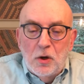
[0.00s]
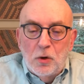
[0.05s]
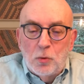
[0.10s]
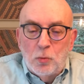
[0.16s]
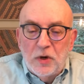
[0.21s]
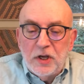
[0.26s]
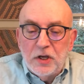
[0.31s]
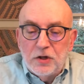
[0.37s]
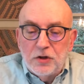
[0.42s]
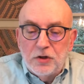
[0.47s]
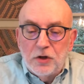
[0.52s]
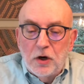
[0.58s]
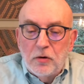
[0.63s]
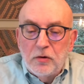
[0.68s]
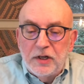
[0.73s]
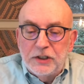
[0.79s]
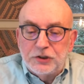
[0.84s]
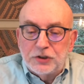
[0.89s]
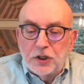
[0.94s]
We had
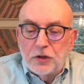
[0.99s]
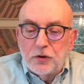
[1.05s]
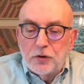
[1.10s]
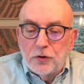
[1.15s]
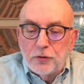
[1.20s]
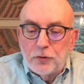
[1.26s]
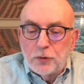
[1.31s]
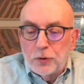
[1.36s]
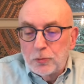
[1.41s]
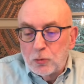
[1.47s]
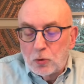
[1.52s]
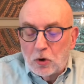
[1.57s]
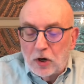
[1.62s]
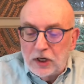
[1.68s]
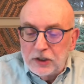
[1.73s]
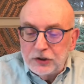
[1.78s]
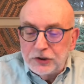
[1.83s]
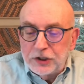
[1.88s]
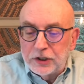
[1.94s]
known each other through
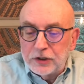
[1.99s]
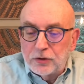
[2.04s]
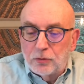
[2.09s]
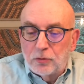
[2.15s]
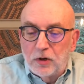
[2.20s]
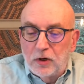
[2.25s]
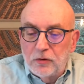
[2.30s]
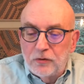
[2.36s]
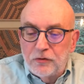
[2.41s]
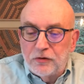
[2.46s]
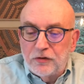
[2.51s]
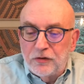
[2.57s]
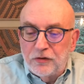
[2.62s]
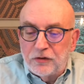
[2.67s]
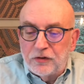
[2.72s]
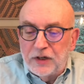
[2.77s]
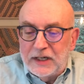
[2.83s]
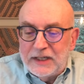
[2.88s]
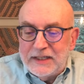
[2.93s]
Project DeRote
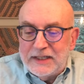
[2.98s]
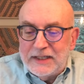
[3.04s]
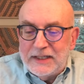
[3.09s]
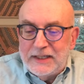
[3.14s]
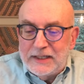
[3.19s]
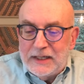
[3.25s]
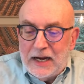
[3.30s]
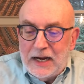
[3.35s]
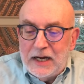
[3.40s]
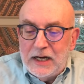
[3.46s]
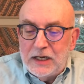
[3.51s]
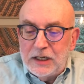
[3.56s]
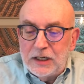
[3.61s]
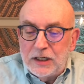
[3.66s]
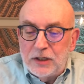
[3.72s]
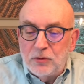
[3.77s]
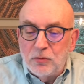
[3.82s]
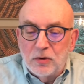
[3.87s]
since 1980,